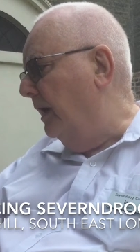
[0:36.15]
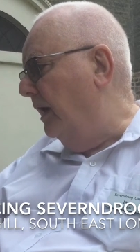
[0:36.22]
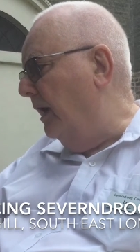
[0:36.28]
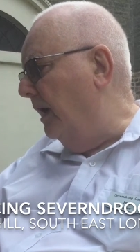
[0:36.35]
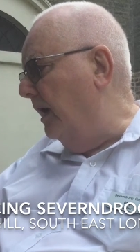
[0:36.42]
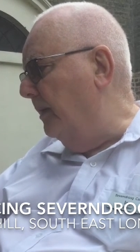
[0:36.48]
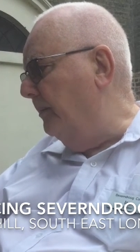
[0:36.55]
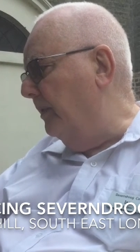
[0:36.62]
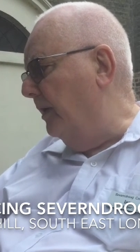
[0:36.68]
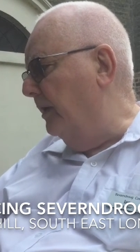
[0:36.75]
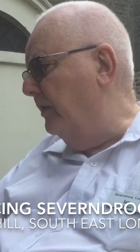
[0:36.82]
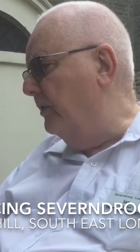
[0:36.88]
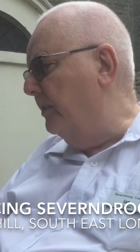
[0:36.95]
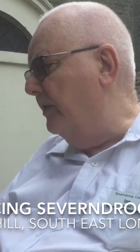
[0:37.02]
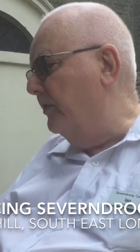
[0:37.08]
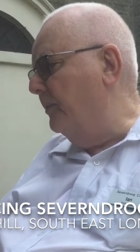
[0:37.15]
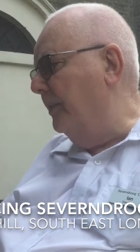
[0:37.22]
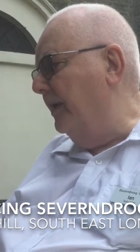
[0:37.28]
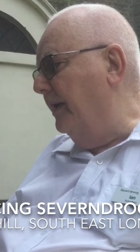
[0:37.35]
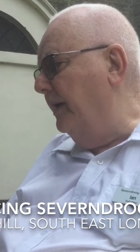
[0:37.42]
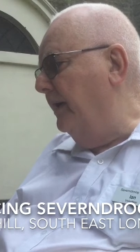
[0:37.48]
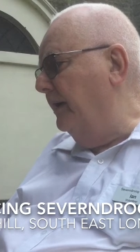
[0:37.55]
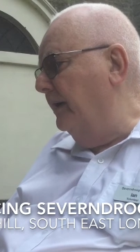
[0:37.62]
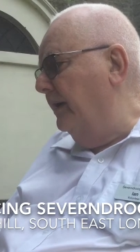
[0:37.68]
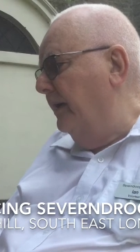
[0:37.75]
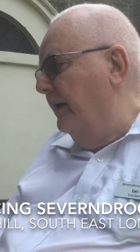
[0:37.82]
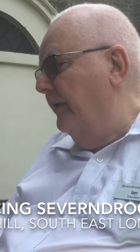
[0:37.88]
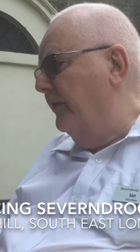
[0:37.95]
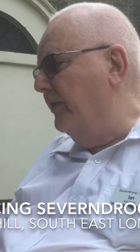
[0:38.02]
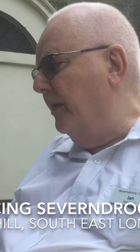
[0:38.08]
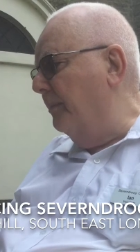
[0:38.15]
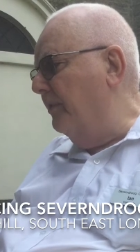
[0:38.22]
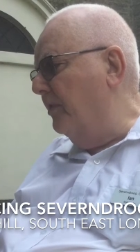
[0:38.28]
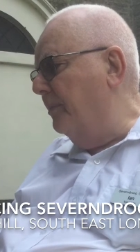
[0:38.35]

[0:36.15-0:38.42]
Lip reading: I'm going to explain some of the